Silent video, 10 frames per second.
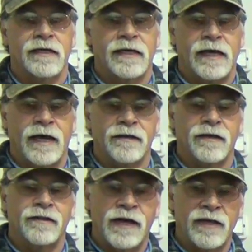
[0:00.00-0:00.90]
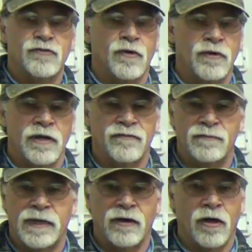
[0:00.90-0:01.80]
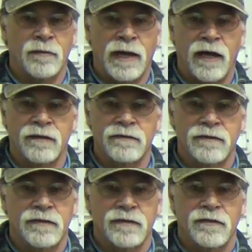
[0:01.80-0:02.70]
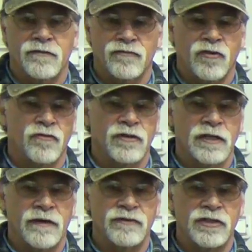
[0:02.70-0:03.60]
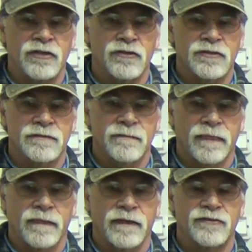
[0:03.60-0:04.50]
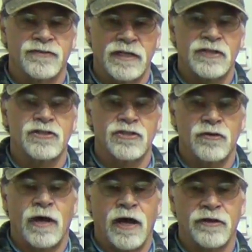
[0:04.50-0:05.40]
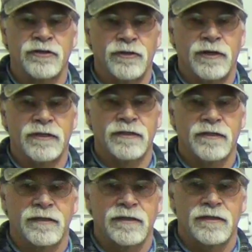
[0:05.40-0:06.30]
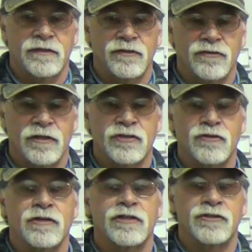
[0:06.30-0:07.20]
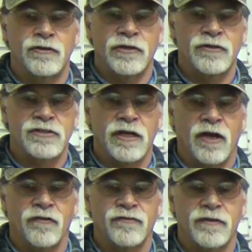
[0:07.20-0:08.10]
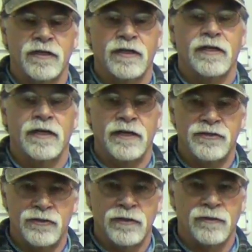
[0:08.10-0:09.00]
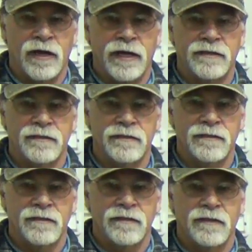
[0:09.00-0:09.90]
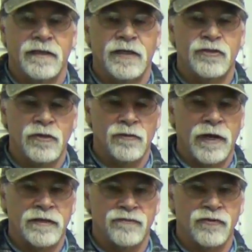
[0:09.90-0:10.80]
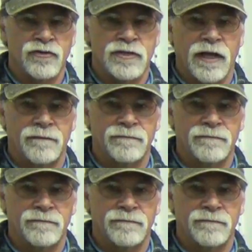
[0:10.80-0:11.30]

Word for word: And that's what we've been all about for over 11 years, is teaching you how to do it so that you can do it yourself and do it right and do it right the first time.